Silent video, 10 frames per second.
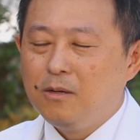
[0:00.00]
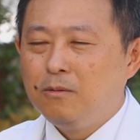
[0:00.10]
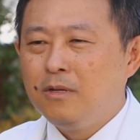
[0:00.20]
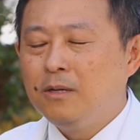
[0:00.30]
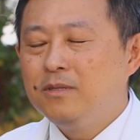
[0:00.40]

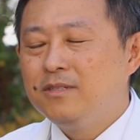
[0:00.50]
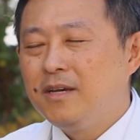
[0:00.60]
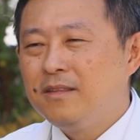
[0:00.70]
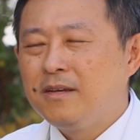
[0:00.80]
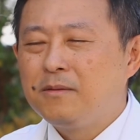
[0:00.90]
Well, I would
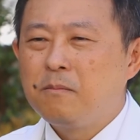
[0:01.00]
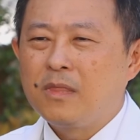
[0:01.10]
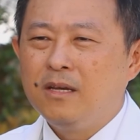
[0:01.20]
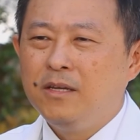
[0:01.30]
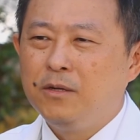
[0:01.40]
say that,
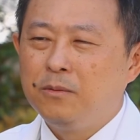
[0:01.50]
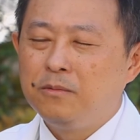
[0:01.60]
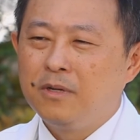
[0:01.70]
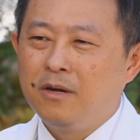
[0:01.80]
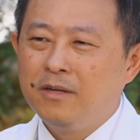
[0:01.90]

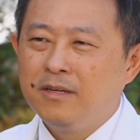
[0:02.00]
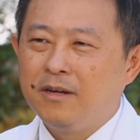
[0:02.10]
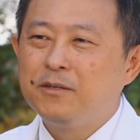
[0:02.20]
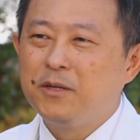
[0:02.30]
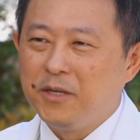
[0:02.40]
regarding
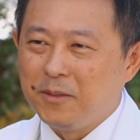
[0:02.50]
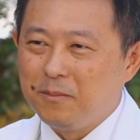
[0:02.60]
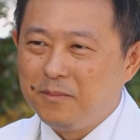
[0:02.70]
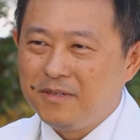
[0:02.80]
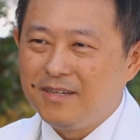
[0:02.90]
Dr. Kim,
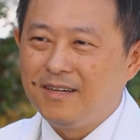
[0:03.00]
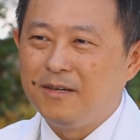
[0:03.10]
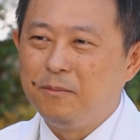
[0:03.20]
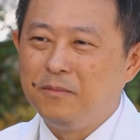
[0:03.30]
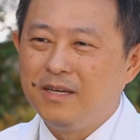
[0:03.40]

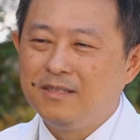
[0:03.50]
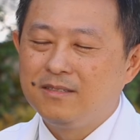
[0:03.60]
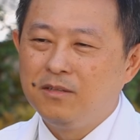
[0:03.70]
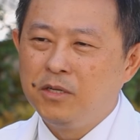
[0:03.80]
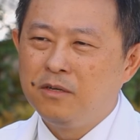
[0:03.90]
as
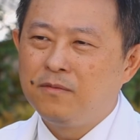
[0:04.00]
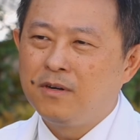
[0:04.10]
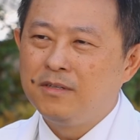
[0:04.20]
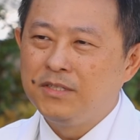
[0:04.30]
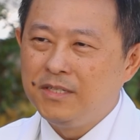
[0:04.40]
the leader of
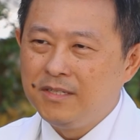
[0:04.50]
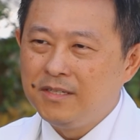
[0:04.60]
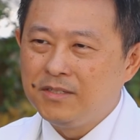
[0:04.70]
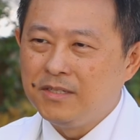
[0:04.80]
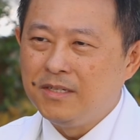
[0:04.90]
our
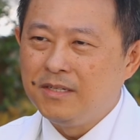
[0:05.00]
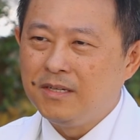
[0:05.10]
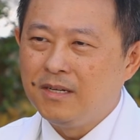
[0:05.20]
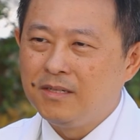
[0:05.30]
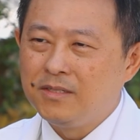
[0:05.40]

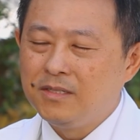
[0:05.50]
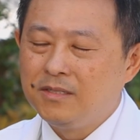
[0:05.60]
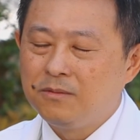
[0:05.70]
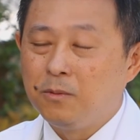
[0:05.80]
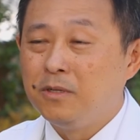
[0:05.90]
CTC,
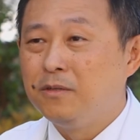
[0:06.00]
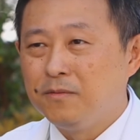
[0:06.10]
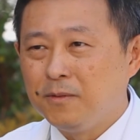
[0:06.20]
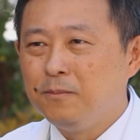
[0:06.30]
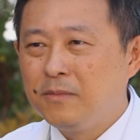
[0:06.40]
she's
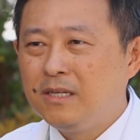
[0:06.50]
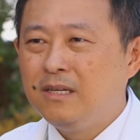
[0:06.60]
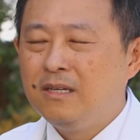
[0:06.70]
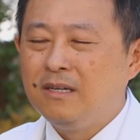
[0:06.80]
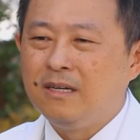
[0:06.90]
wonderful.
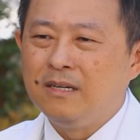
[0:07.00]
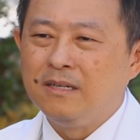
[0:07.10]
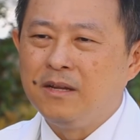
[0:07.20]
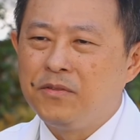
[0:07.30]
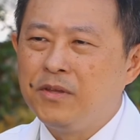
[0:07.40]

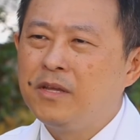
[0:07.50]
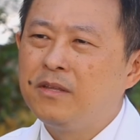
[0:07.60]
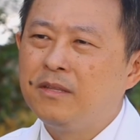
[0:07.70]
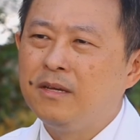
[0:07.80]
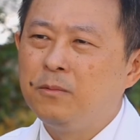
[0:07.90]
And I
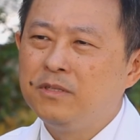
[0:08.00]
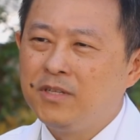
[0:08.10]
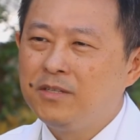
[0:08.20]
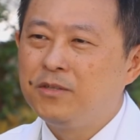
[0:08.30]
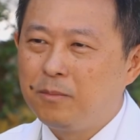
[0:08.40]
think that what
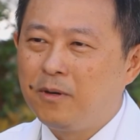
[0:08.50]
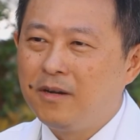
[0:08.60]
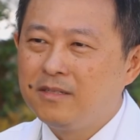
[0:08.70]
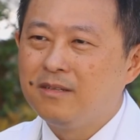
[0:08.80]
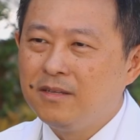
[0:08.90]
sets her apart
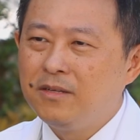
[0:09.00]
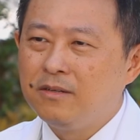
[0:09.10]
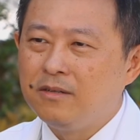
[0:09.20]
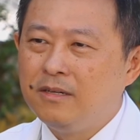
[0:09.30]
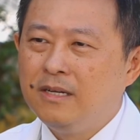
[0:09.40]
as a
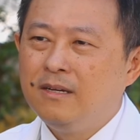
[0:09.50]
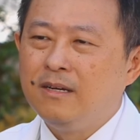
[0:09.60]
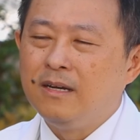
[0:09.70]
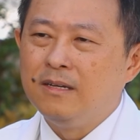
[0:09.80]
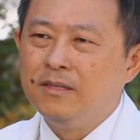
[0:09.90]
leader
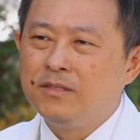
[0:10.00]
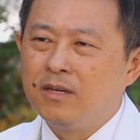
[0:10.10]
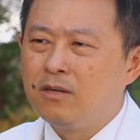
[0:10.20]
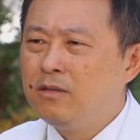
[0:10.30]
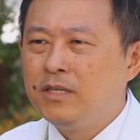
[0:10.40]
is
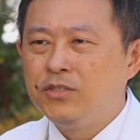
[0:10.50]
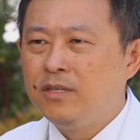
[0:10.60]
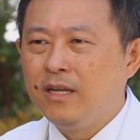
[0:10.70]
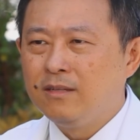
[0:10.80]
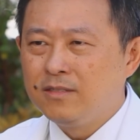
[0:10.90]
not only is she
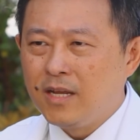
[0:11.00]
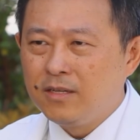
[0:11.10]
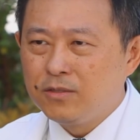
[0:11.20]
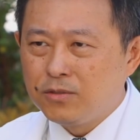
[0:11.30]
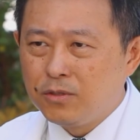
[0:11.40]
an
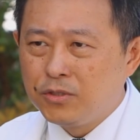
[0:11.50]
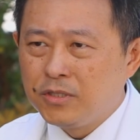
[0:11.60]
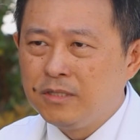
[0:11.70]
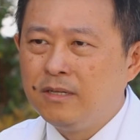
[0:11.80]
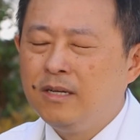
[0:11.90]
outstanding
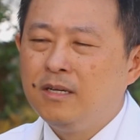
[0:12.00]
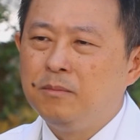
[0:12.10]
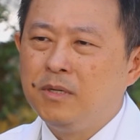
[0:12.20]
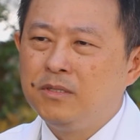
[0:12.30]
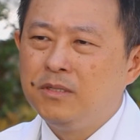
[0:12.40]
surgeon,
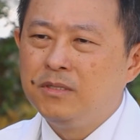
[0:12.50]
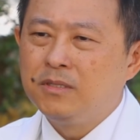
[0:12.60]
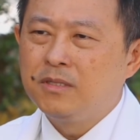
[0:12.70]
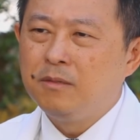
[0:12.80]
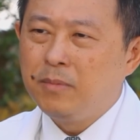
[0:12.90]
but
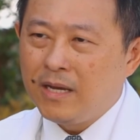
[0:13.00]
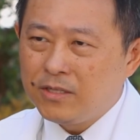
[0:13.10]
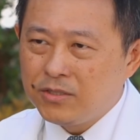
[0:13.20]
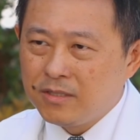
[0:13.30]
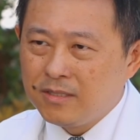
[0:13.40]
she's
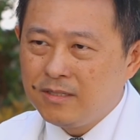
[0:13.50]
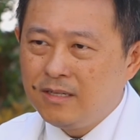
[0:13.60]
compassionate.